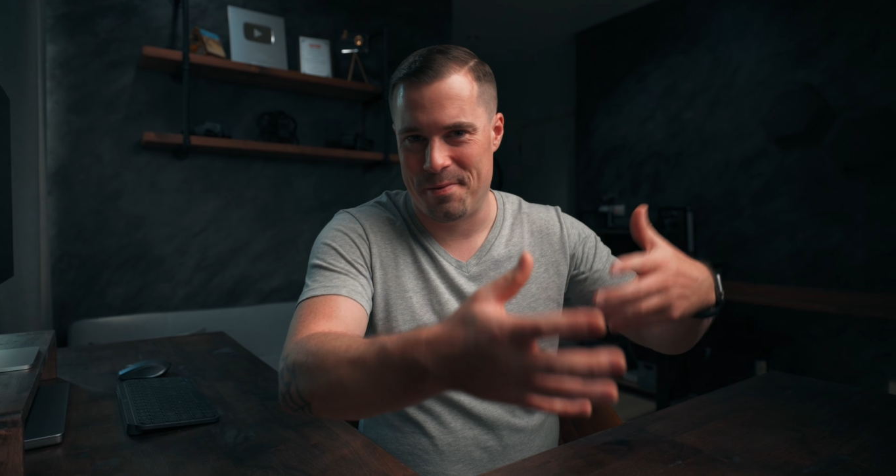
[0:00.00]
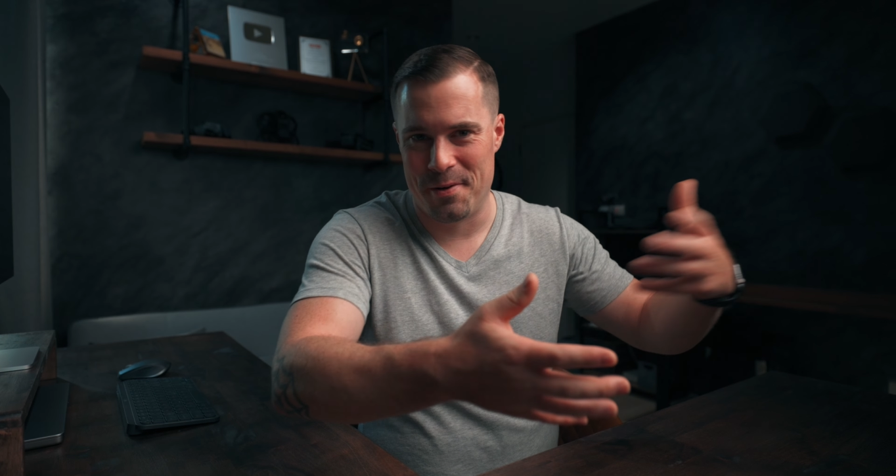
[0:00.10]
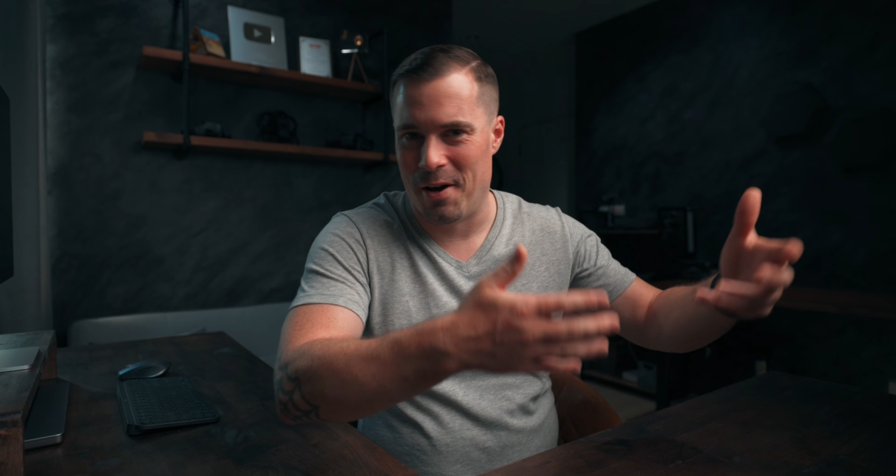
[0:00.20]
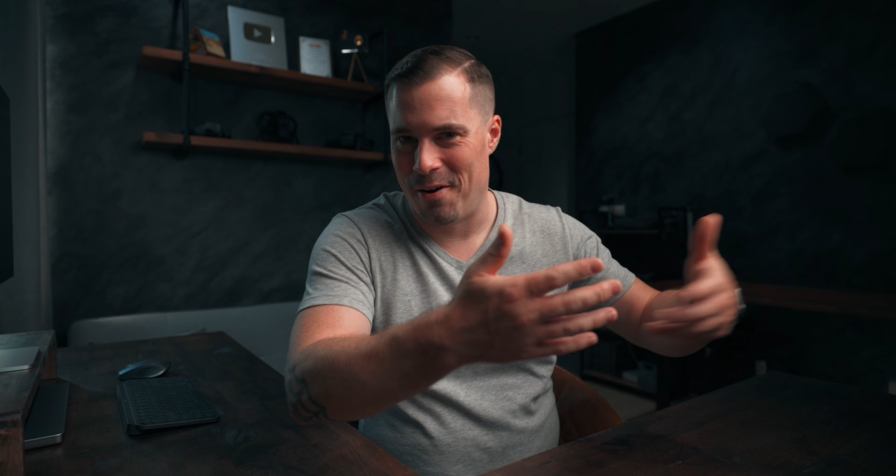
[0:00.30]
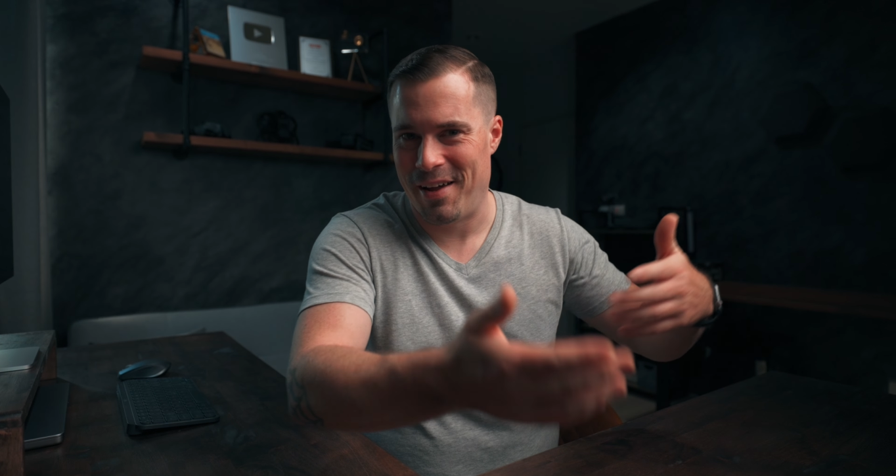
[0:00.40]
you
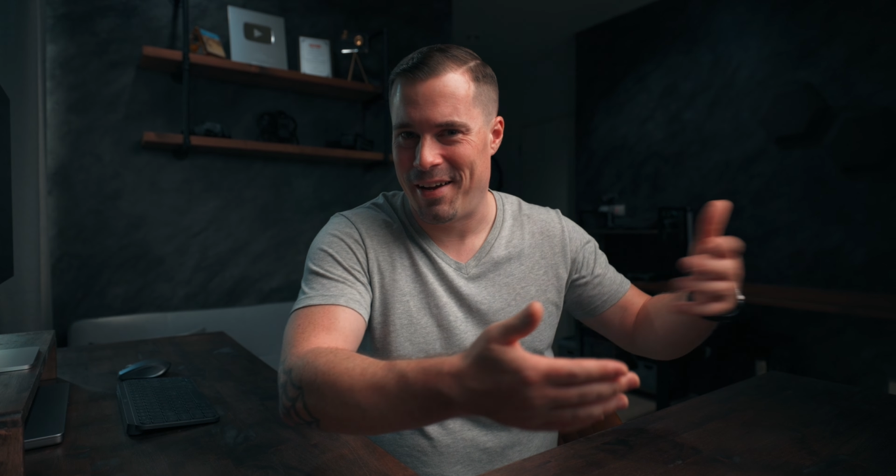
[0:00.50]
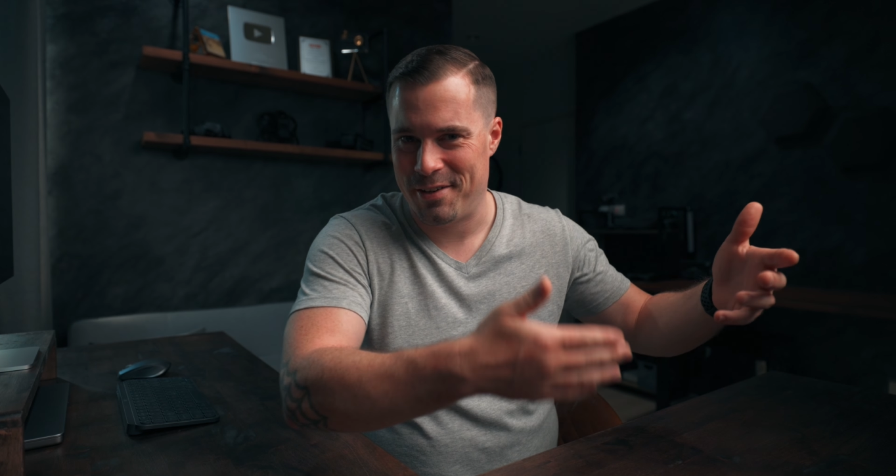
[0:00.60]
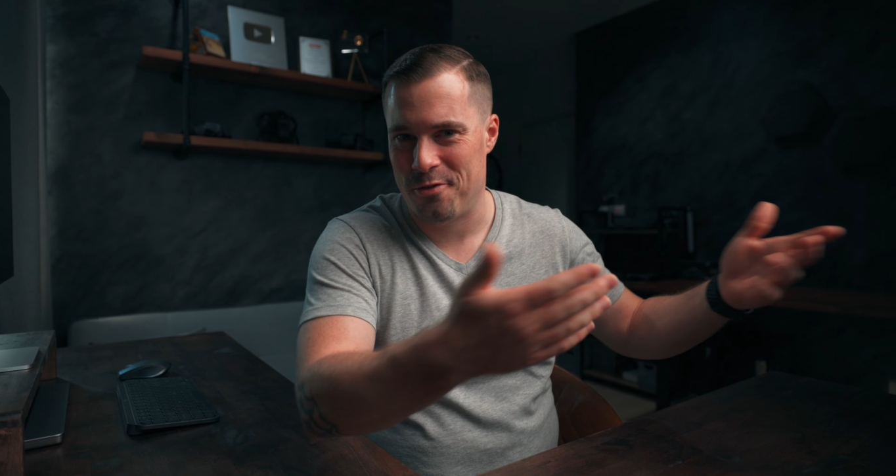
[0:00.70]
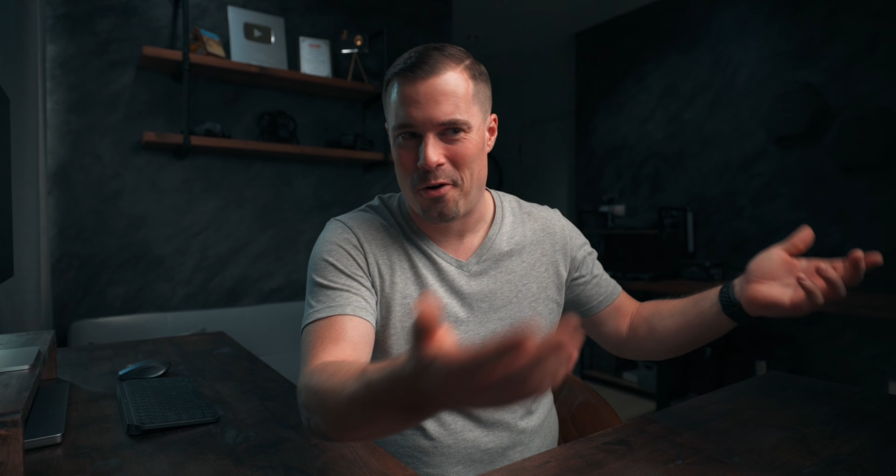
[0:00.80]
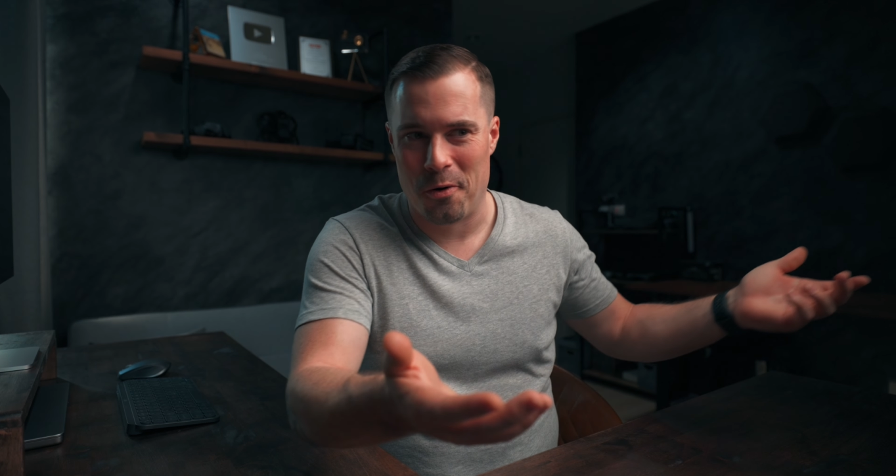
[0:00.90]
know,
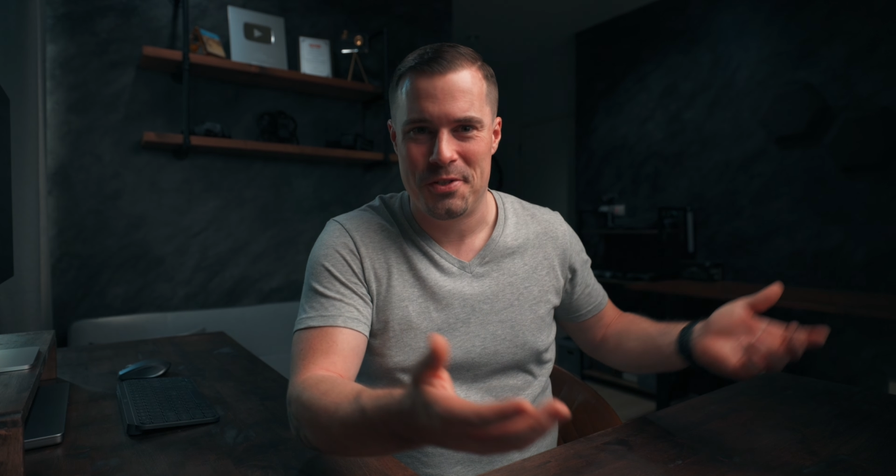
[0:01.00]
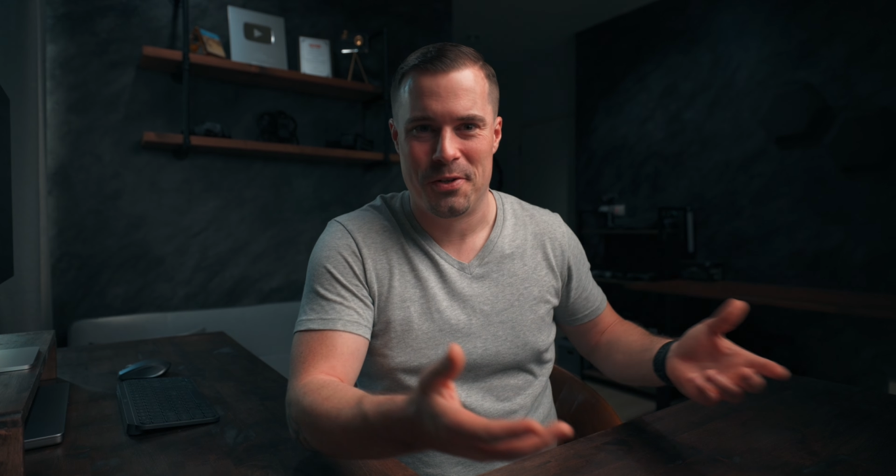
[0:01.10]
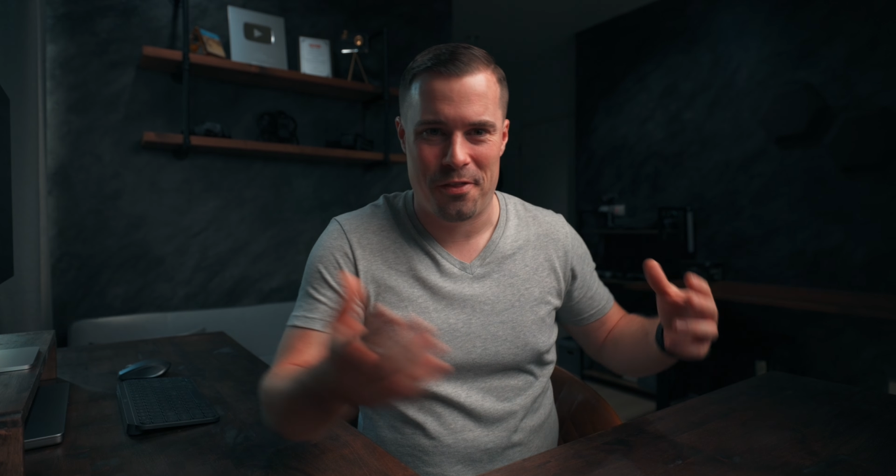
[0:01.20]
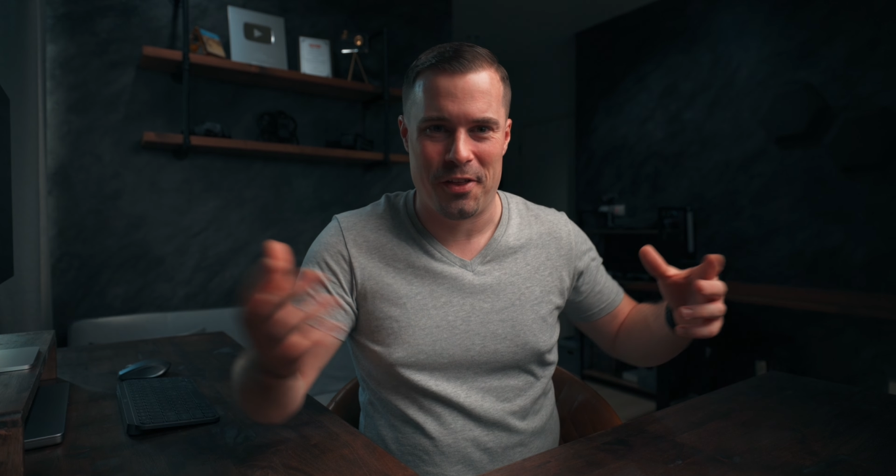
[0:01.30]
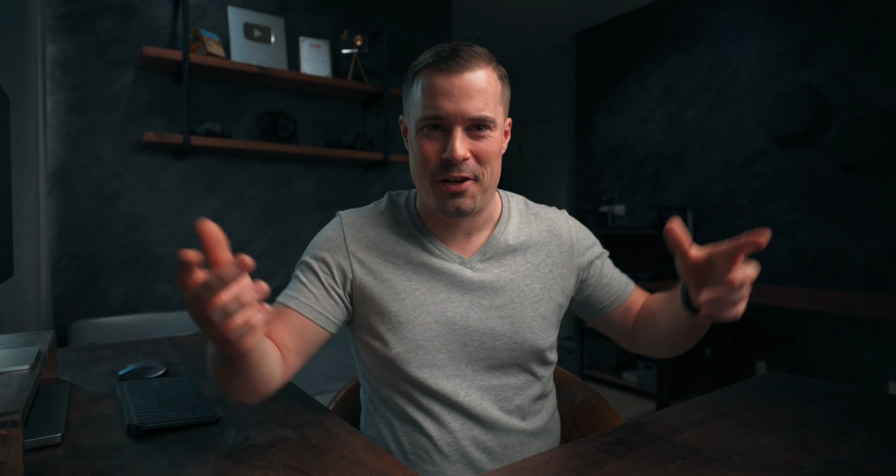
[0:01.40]
like drones,
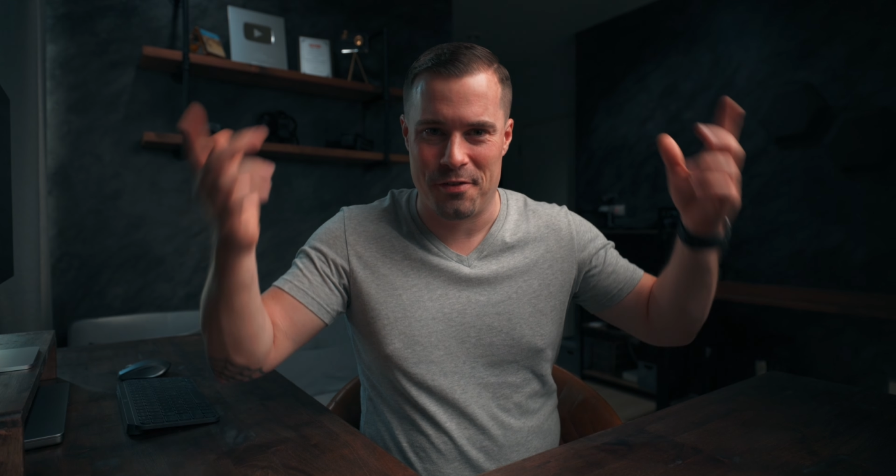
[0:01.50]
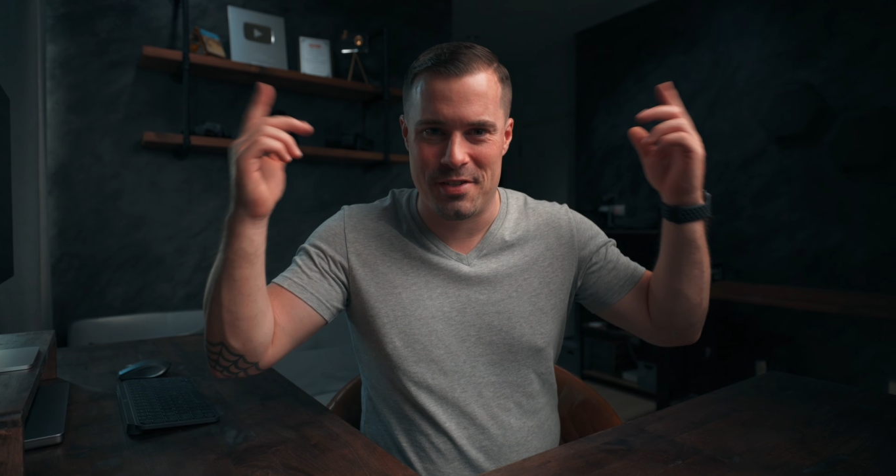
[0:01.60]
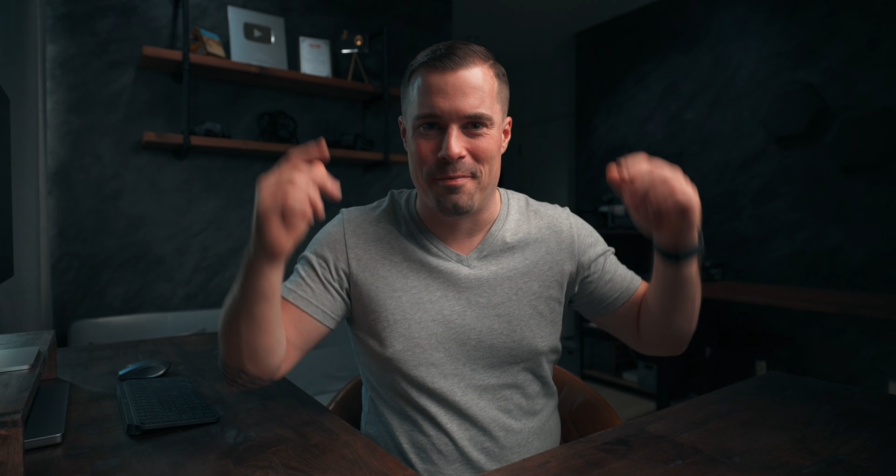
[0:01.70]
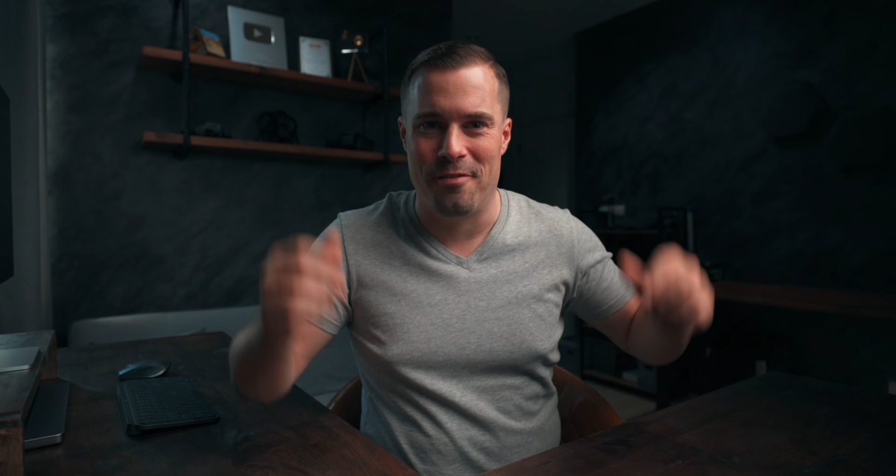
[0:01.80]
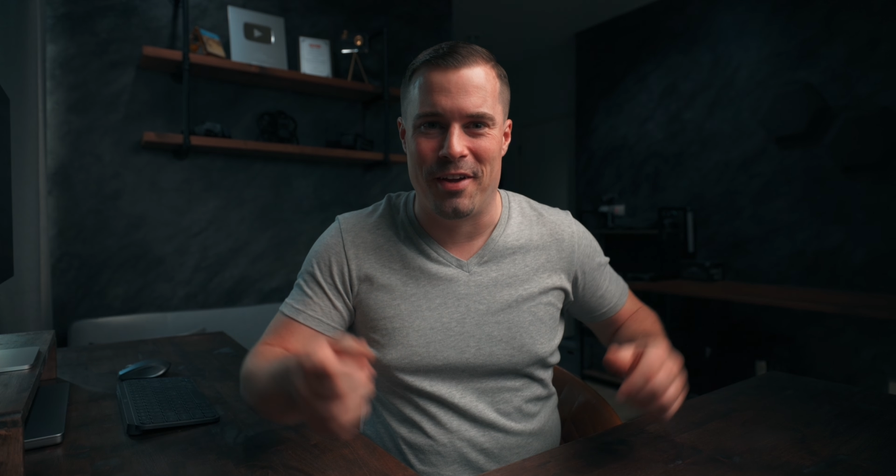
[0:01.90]
you think of
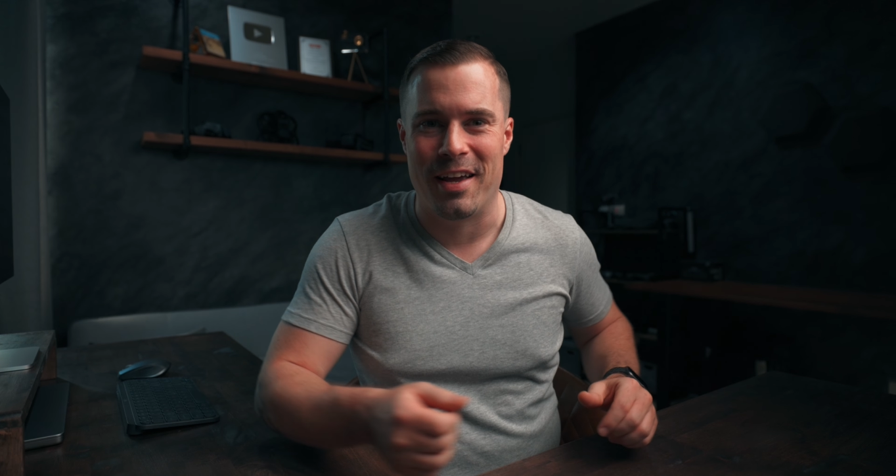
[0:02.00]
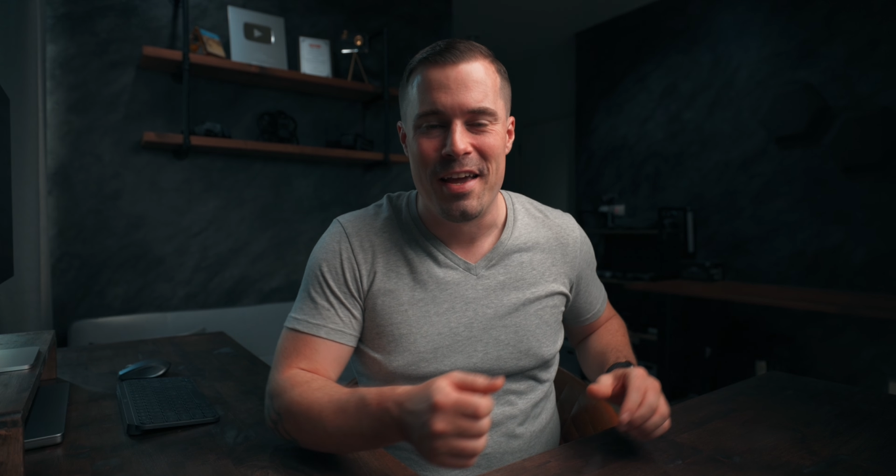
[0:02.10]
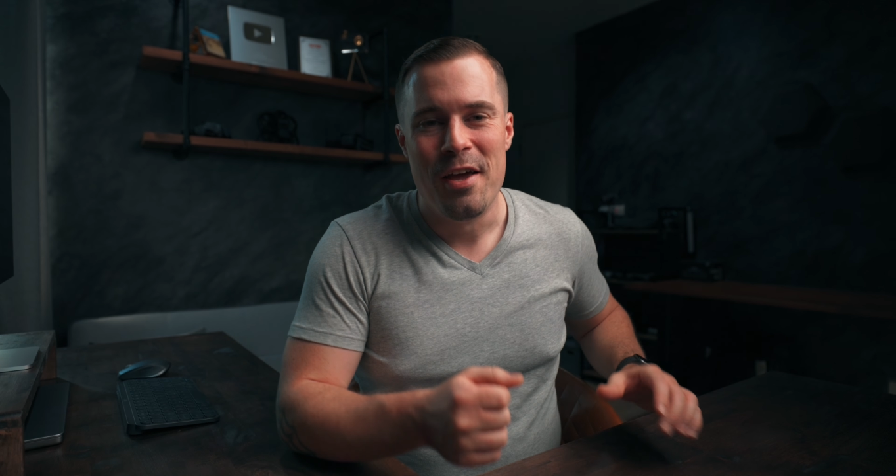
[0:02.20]
something